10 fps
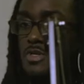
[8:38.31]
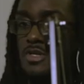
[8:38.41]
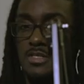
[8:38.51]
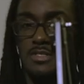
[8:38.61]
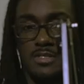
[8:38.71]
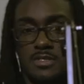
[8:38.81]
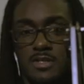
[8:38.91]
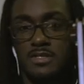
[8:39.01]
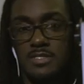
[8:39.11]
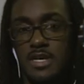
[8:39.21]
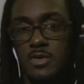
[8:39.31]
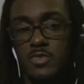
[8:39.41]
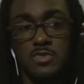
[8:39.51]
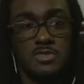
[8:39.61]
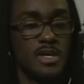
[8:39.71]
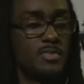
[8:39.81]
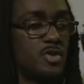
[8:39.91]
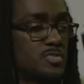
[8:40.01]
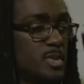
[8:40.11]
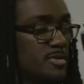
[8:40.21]
So you're saying, when you say
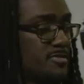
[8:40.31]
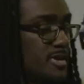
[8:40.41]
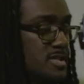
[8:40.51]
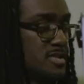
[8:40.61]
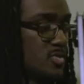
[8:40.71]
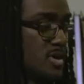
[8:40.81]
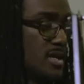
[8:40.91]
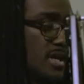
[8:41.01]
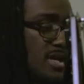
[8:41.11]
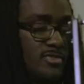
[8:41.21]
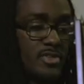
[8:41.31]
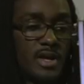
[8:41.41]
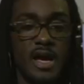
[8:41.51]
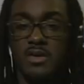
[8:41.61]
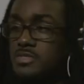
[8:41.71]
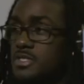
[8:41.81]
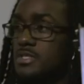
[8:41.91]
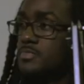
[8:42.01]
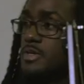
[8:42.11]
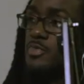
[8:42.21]
most people felt this way, you're not even
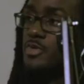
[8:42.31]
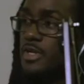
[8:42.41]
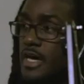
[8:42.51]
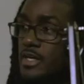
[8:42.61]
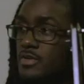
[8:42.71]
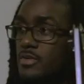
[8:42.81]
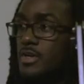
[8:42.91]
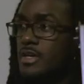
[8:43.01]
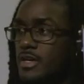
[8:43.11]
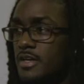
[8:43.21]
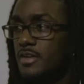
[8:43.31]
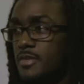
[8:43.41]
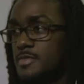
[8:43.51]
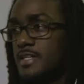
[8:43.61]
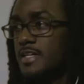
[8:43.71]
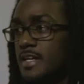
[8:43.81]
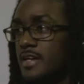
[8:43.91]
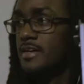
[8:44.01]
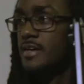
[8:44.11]
counting the people that you know what I'm saying, that